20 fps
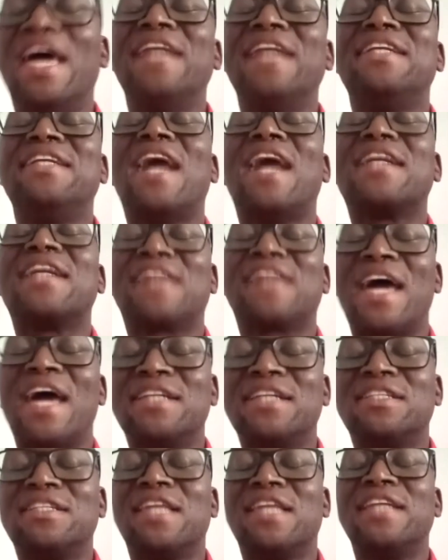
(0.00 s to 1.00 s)
that
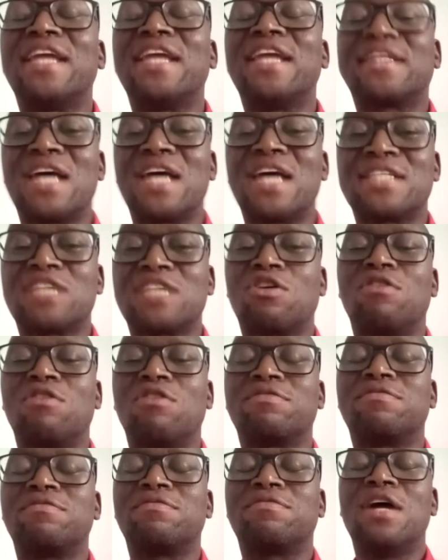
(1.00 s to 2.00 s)
that, that cancels off
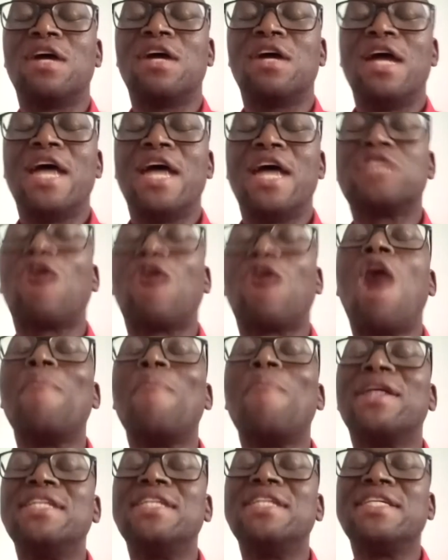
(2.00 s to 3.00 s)
as to how much
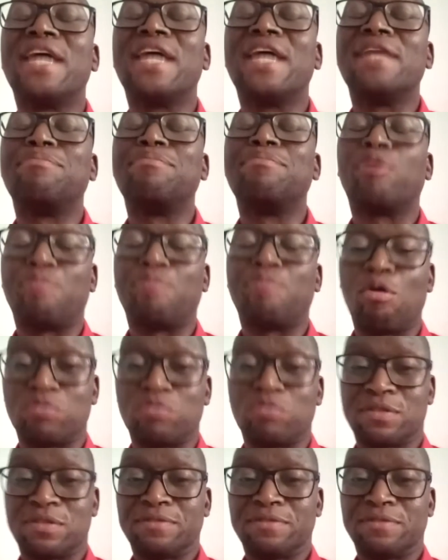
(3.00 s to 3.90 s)
he can propose